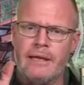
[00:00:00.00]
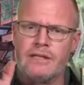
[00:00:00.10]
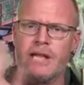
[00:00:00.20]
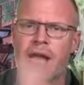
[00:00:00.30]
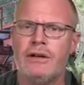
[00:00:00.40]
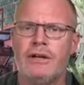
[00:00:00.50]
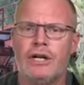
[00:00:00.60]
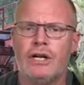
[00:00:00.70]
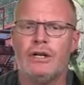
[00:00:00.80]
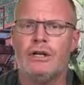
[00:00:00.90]
So
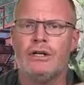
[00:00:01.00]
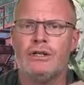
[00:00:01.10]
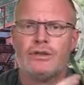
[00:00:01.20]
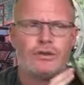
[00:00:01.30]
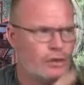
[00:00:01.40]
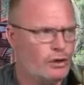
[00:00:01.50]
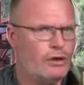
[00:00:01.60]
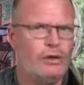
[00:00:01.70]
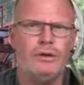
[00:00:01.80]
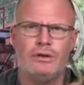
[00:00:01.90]

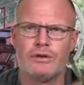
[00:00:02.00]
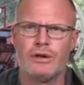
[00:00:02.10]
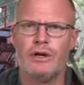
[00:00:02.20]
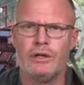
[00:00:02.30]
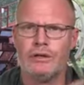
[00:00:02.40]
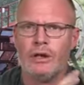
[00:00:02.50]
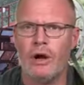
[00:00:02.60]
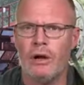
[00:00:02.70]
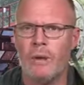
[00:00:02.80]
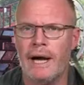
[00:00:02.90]
true
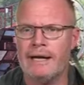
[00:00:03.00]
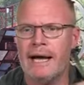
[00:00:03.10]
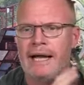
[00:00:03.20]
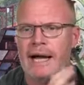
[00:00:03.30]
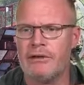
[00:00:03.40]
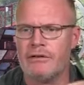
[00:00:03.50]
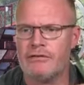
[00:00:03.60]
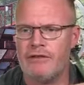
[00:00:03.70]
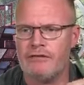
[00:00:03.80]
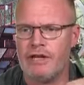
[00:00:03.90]
lightweight,
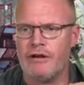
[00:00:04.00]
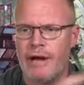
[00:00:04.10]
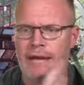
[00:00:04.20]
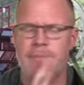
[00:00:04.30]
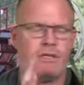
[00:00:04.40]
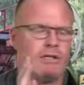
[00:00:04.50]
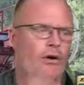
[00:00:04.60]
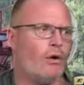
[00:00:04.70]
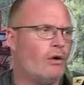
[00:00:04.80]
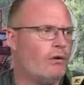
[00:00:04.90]
850 grams,
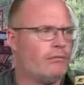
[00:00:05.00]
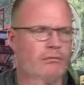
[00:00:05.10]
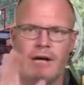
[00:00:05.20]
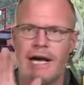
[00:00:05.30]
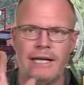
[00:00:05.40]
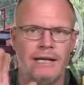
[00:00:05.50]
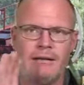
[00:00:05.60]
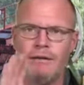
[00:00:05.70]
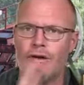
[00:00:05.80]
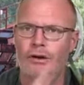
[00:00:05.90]

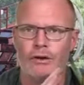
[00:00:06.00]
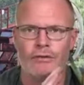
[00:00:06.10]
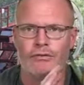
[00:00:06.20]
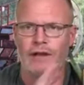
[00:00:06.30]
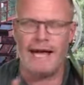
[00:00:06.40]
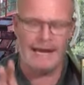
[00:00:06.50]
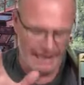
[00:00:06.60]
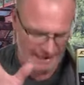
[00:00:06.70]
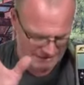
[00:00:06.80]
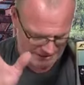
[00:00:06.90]
running flat
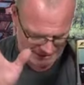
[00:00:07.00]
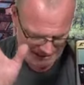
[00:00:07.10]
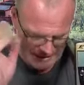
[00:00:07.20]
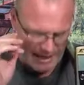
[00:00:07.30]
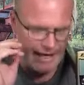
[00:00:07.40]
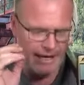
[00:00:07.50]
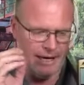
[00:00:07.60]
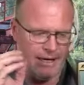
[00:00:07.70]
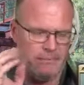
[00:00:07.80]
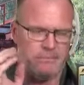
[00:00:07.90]
out.
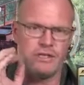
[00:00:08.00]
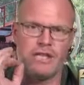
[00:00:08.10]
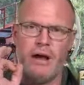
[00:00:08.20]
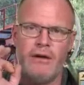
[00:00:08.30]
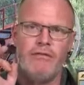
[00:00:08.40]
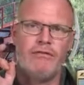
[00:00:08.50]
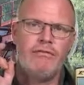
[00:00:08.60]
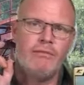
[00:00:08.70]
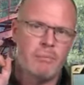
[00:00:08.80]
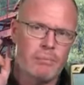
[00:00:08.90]
So
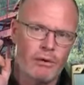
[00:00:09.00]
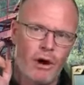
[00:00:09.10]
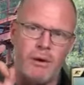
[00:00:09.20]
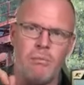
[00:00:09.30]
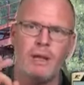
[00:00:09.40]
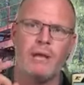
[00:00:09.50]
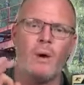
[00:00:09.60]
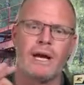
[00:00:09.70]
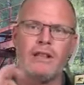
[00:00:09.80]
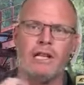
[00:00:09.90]
probably
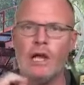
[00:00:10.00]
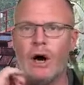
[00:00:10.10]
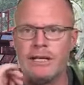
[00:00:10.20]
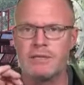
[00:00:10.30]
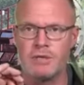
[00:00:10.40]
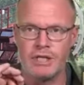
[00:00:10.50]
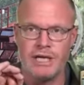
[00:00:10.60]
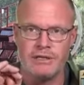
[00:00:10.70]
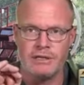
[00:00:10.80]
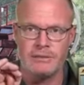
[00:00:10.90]
one of the lightest
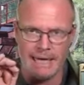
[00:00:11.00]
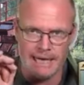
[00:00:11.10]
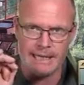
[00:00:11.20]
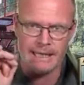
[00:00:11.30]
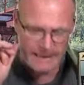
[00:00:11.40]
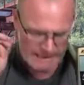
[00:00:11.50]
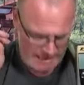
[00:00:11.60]
machines on the market.